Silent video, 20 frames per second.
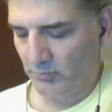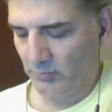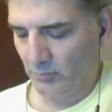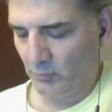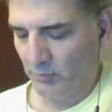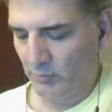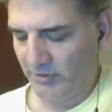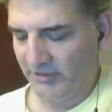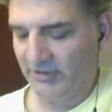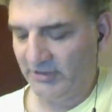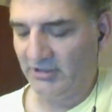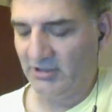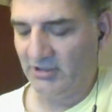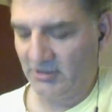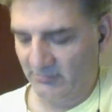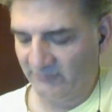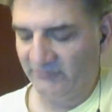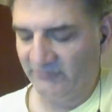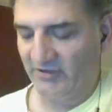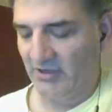when it
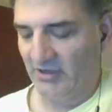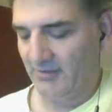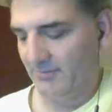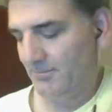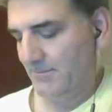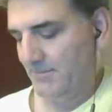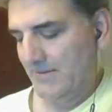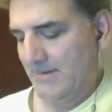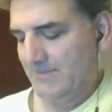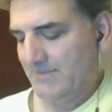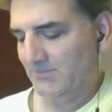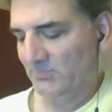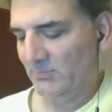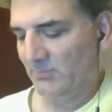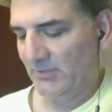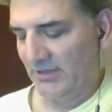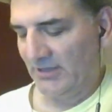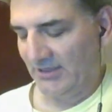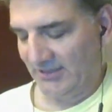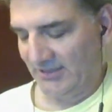comes up
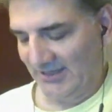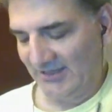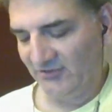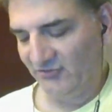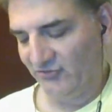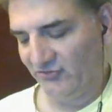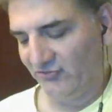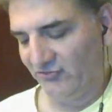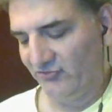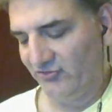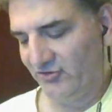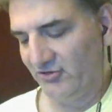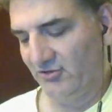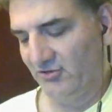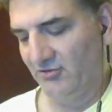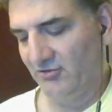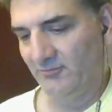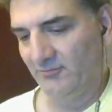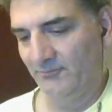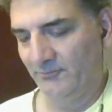and end your
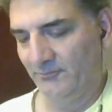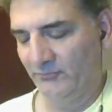turn.